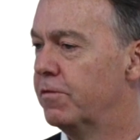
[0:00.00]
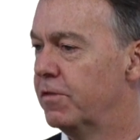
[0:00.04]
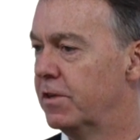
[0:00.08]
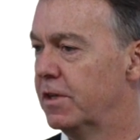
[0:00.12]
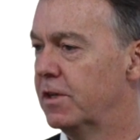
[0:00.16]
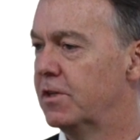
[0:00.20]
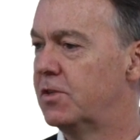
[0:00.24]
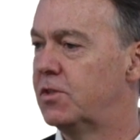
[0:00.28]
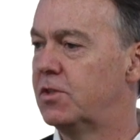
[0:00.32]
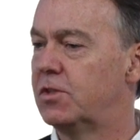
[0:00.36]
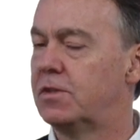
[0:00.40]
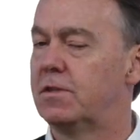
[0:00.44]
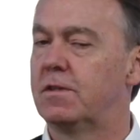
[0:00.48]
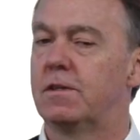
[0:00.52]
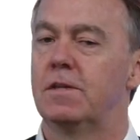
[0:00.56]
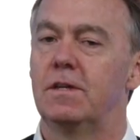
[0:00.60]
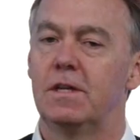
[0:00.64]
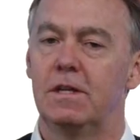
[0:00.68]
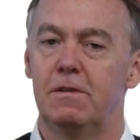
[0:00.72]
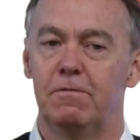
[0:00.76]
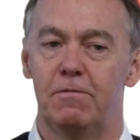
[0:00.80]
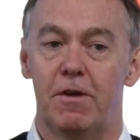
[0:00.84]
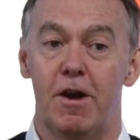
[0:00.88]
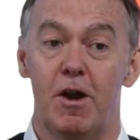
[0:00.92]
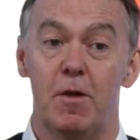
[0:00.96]
of this
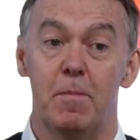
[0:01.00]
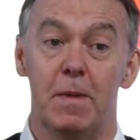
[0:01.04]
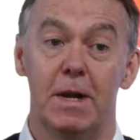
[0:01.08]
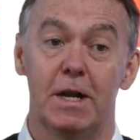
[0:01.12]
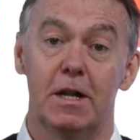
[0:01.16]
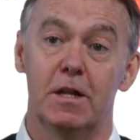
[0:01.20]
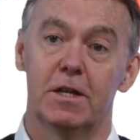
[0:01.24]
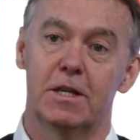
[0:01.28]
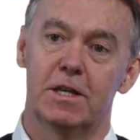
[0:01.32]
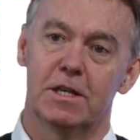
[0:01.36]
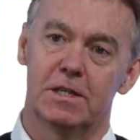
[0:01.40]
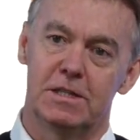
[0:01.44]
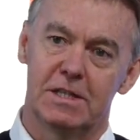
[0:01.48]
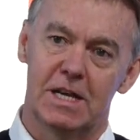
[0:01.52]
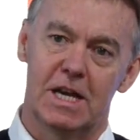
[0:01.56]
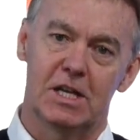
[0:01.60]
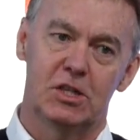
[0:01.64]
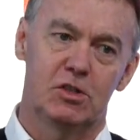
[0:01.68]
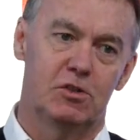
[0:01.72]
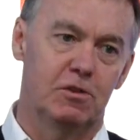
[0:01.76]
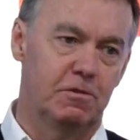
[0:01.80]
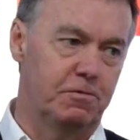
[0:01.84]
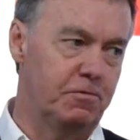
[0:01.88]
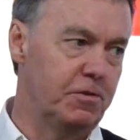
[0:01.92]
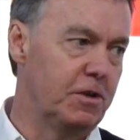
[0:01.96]
environmental
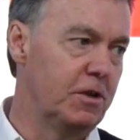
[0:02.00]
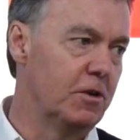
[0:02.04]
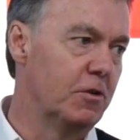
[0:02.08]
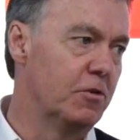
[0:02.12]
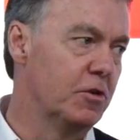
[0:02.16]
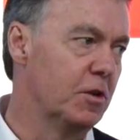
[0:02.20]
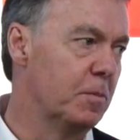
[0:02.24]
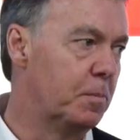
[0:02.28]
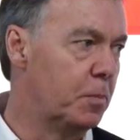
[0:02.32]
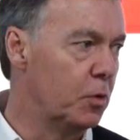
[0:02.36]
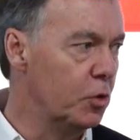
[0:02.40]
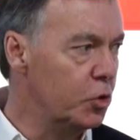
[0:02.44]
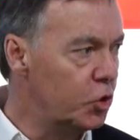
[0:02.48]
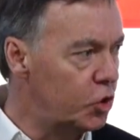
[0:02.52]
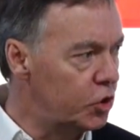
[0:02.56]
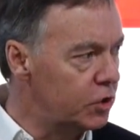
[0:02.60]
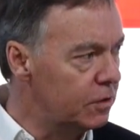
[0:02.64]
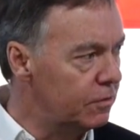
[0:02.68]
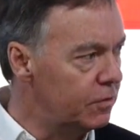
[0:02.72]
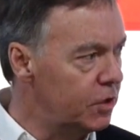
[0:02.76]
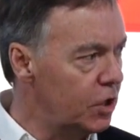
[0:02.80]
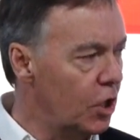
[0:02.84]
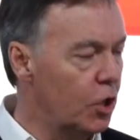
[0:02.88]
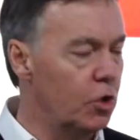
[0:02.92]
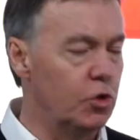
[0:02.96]
catastrophe or the
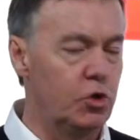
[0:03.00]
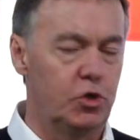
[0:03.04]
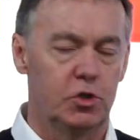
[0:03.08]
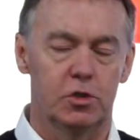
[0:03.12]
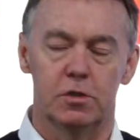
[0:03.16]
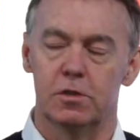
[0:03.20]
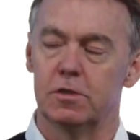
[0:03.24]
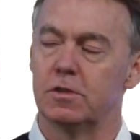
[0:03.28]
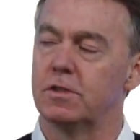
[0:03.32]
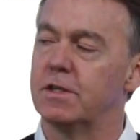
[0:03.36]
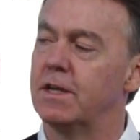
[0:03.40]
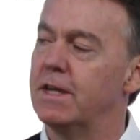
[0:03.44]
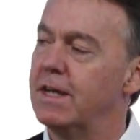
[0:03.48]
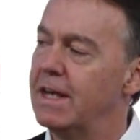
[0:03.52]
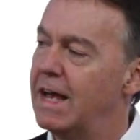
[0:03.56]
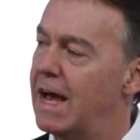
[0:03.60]
pollution of the oceans